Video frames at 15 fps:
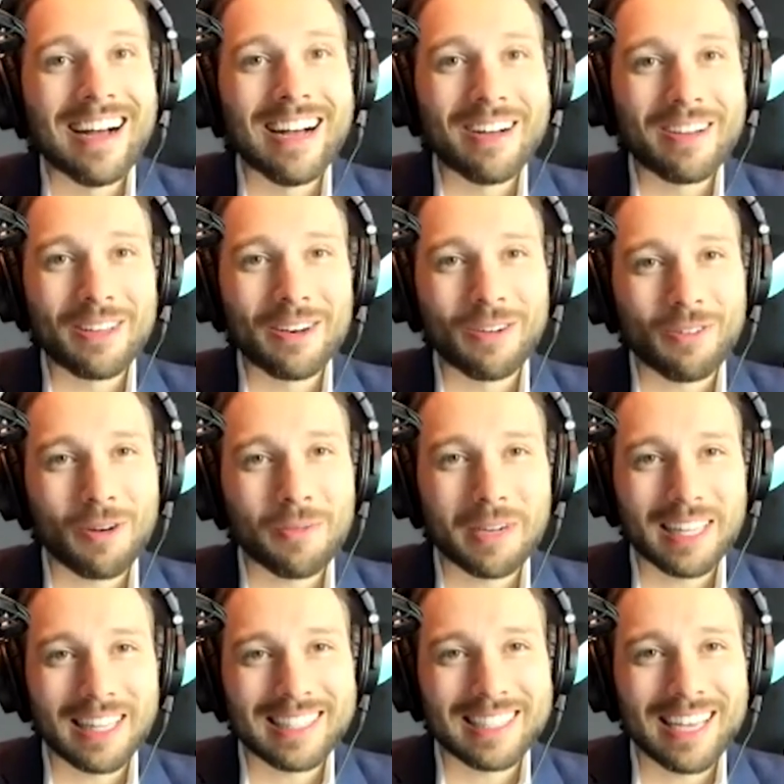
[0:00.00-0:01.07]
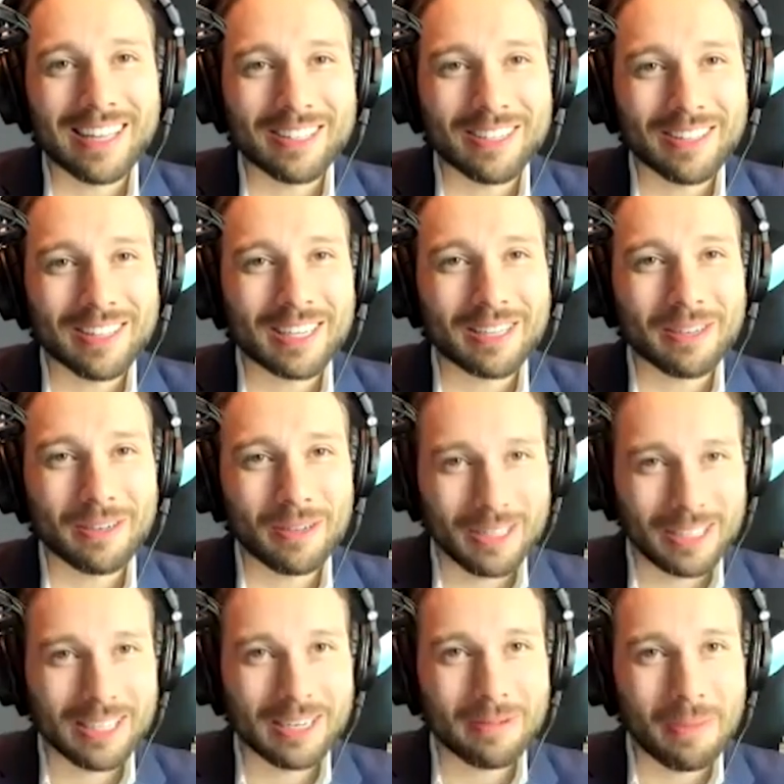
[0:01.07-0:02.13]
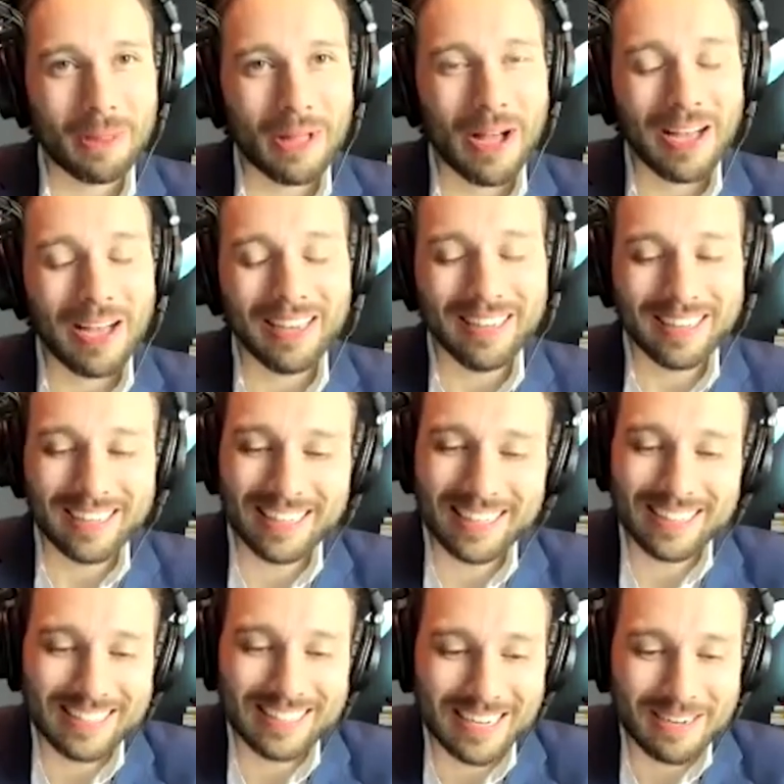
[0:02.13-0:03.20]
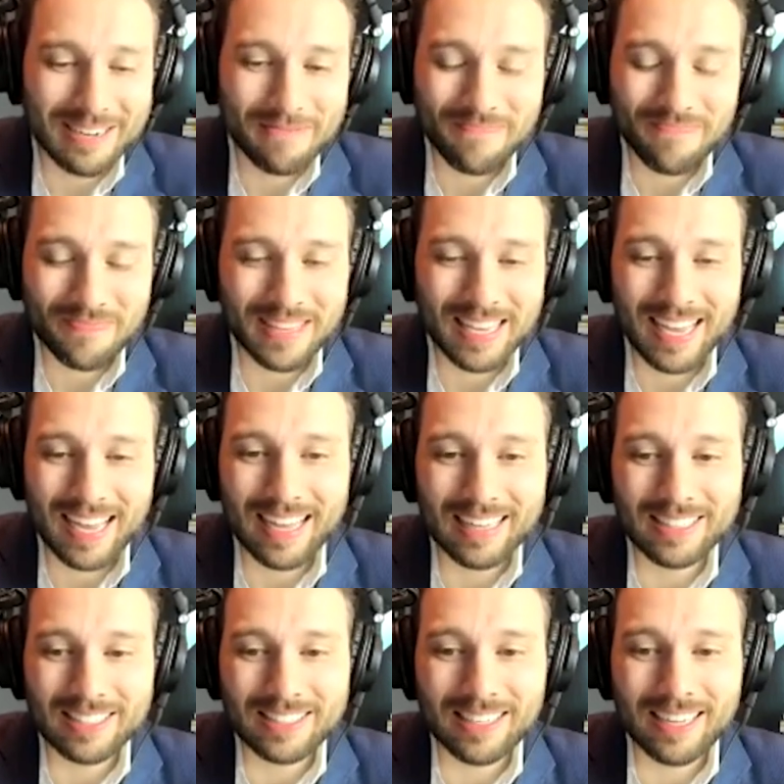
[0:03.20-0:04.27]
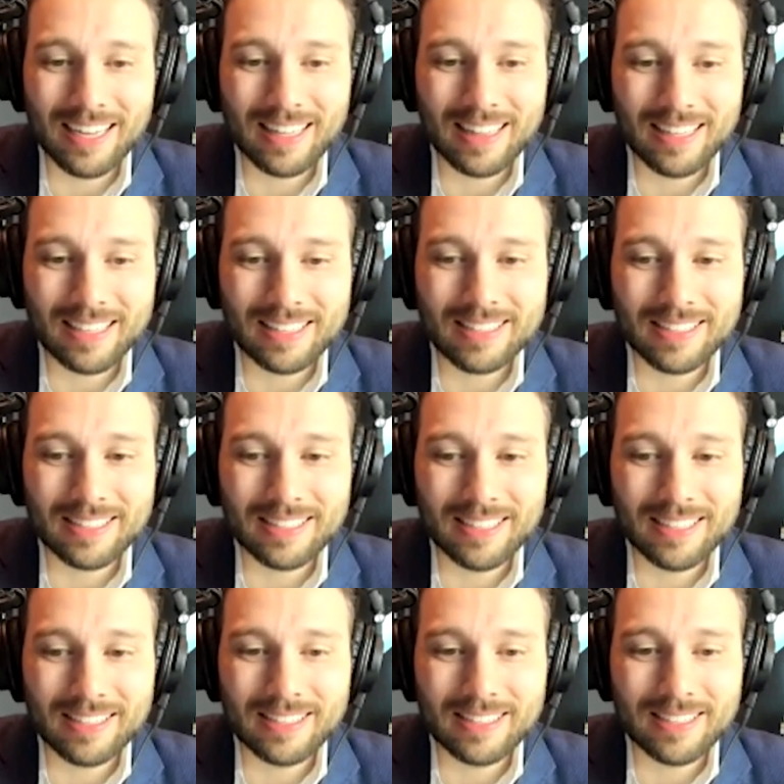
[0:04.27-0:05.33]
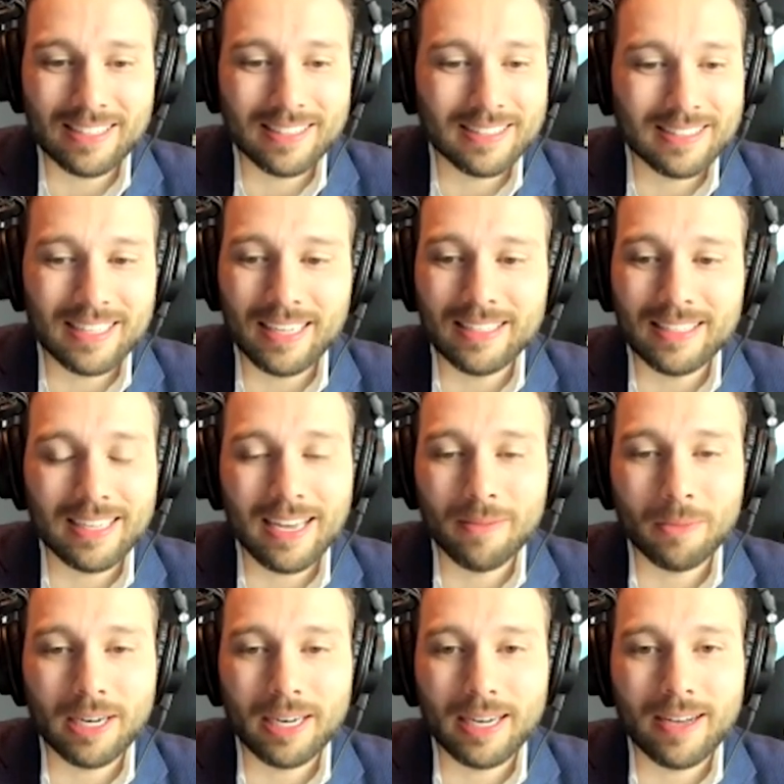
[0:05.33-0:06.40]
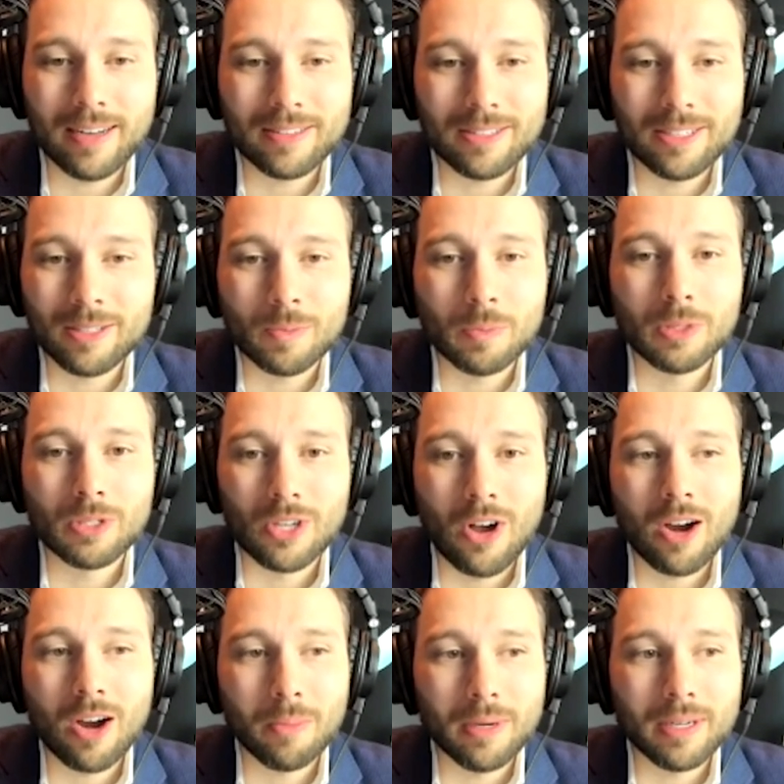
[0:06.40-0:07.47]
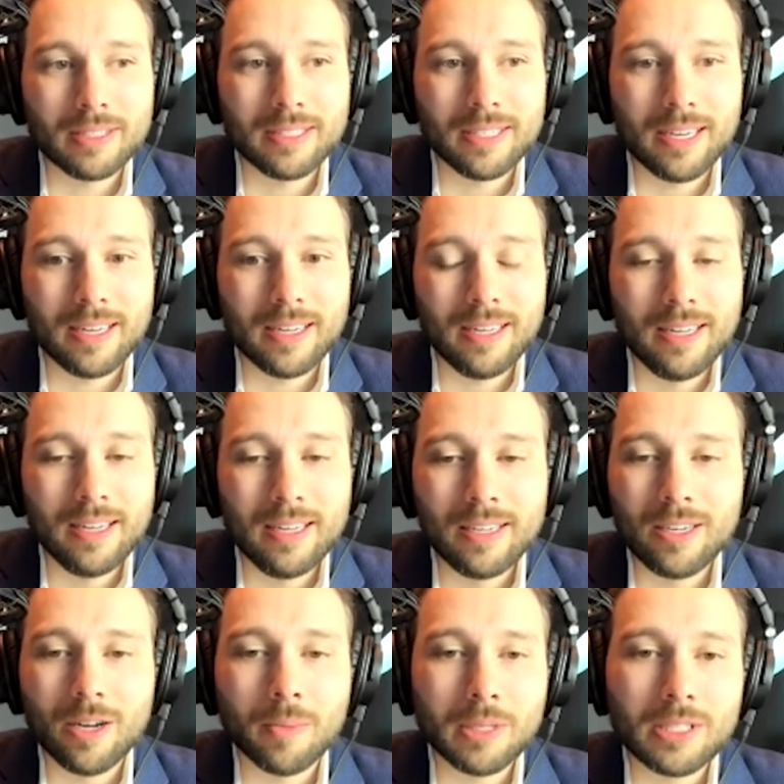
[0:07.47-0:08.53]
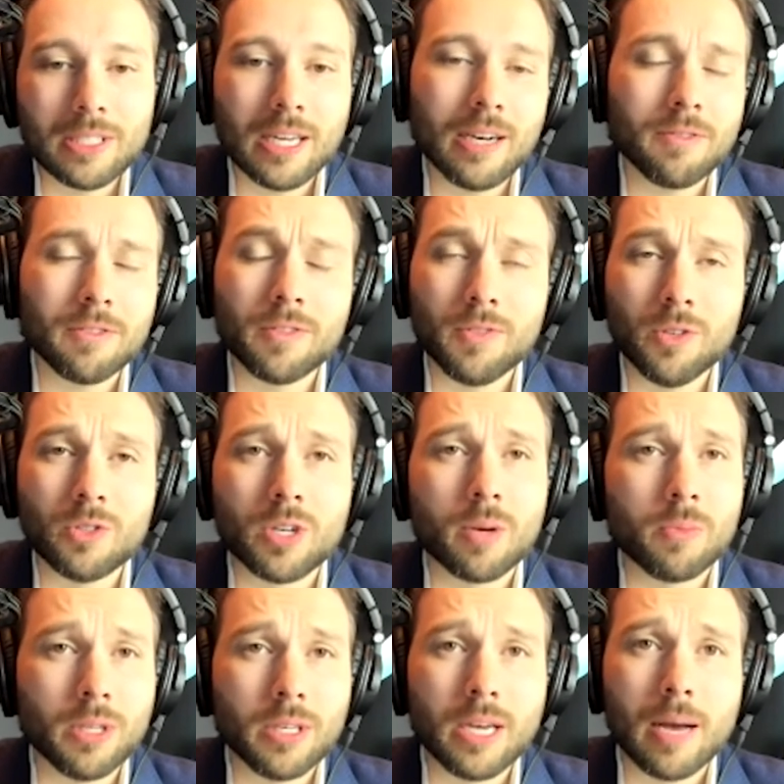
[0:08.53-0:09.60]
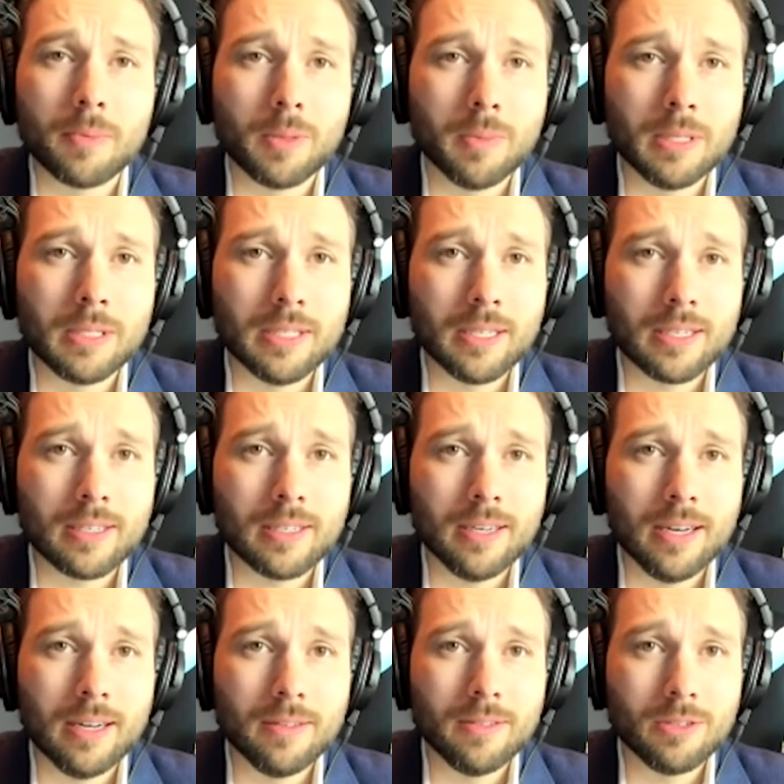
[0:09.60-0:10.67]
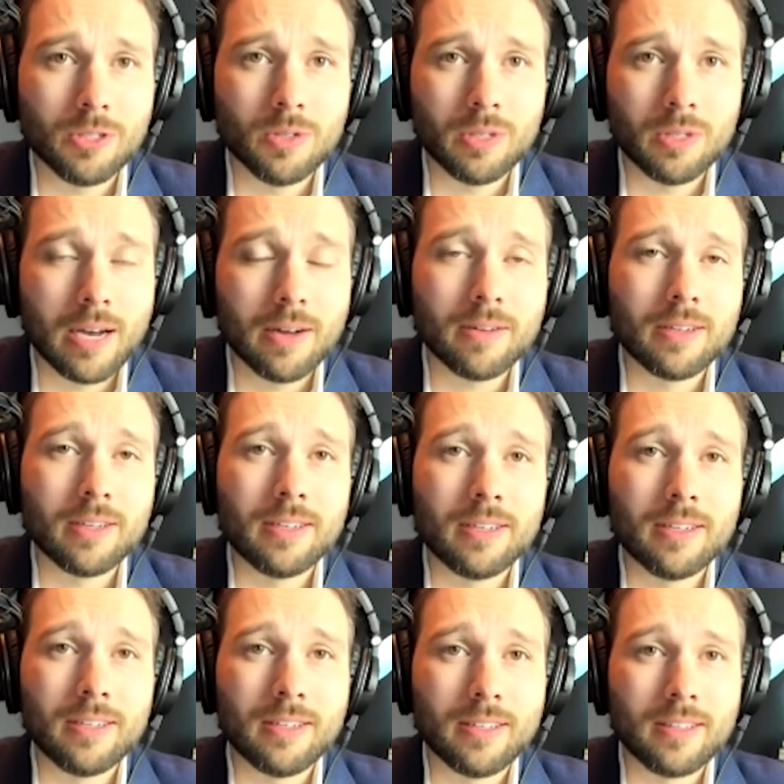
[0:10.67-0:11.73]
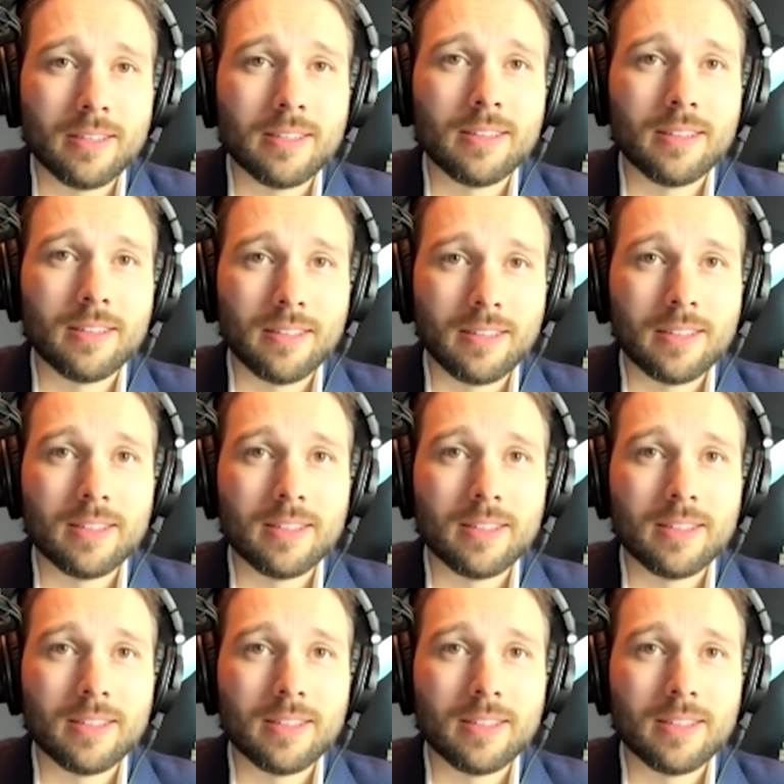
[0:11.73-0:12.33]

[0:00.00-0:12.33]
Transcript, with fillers: you know, for everybody that's out there that can apply. And yeah, I think it's an insane time right now. It's bizarre, but you know, I'm excited for the future. I'm really optimistic. There's no doubt. Yeah, I am